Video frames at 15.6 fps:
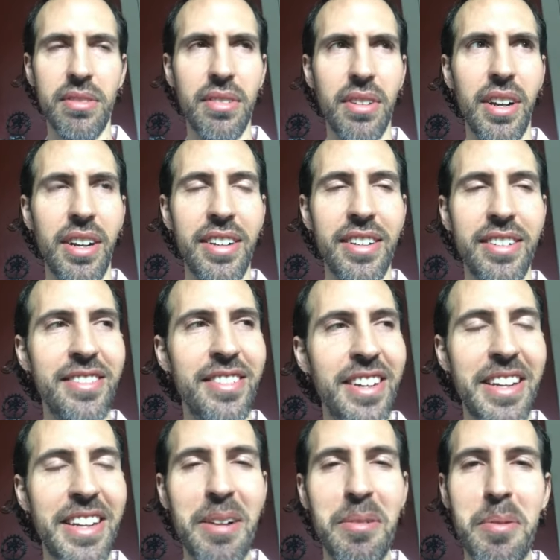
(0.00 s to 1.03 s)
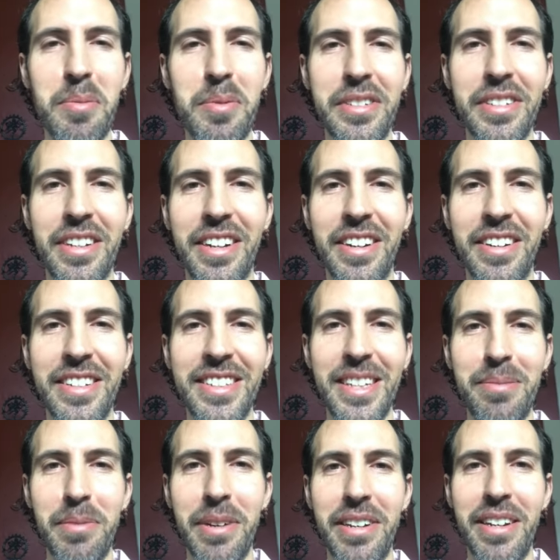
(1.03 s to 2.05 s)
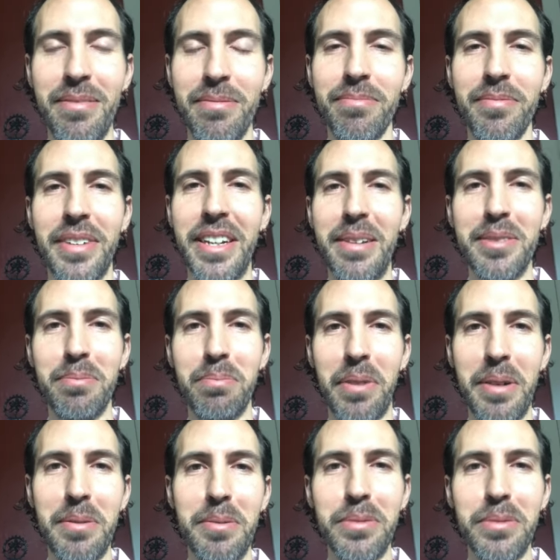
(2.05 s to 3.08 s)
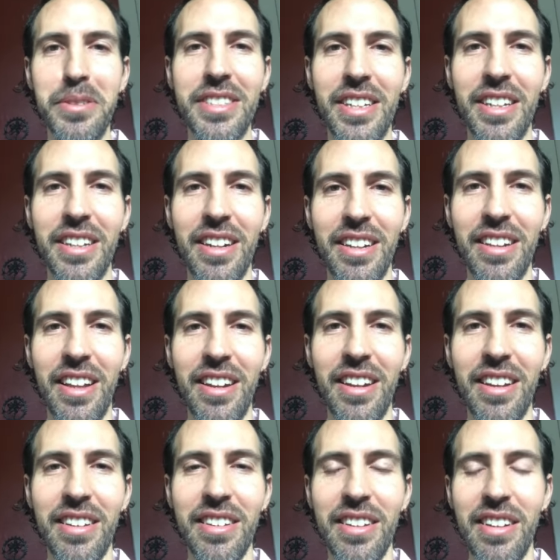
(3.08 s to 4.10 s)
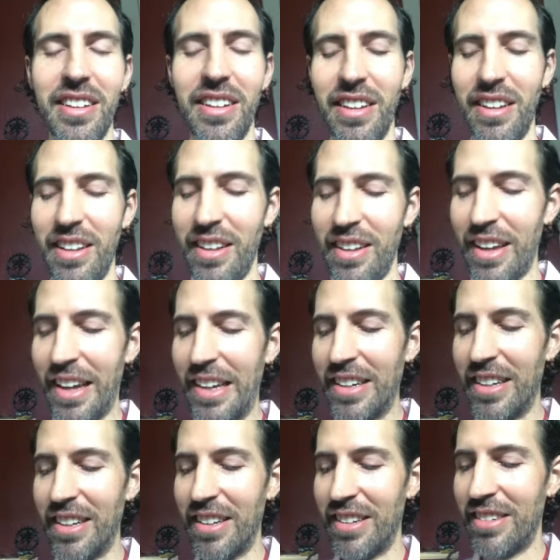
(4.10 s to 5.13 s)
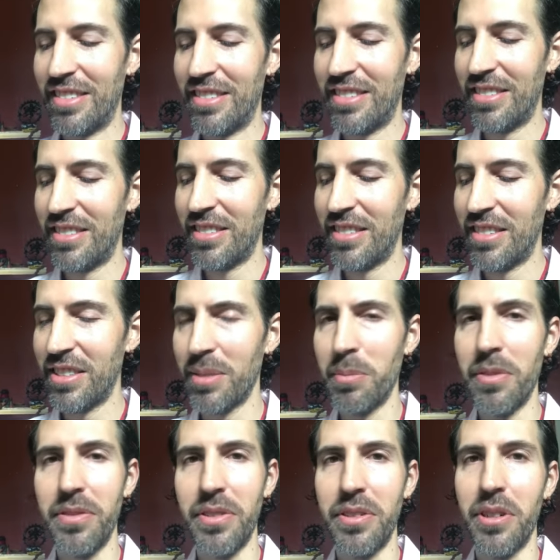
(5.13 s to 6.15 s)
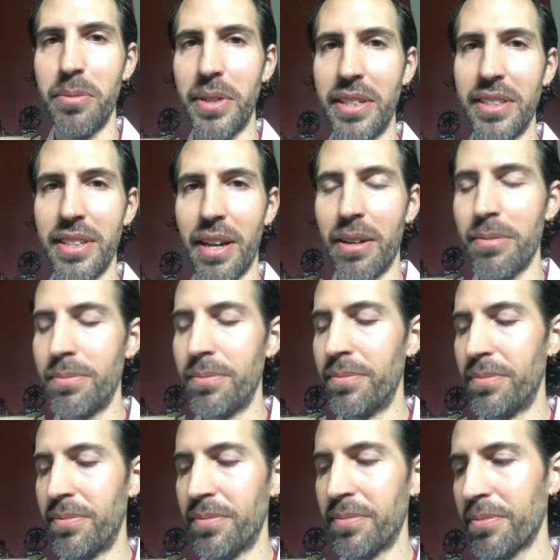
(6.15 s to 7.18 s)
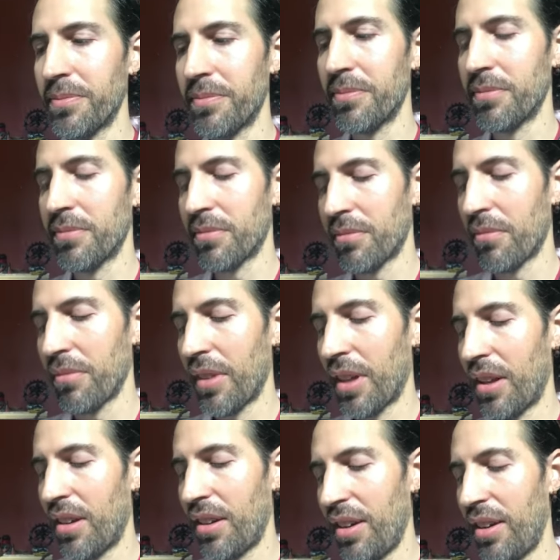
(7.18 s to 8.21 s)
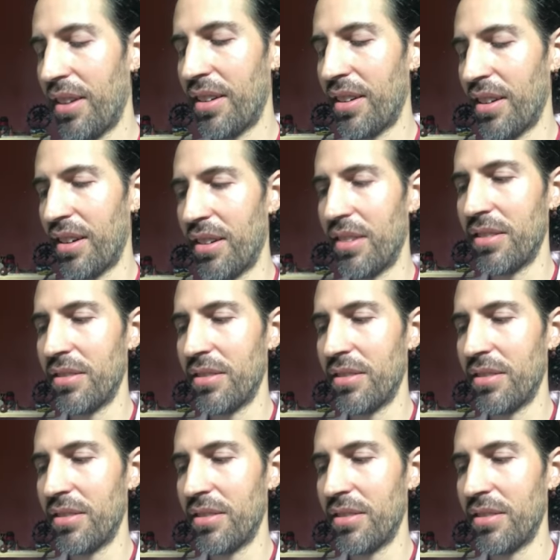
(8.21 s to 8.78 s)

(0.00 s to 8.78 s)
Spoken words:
I can't remember, did I already say my name? My name is Prema Pujitan Ananda. And some of you know me as Adam. And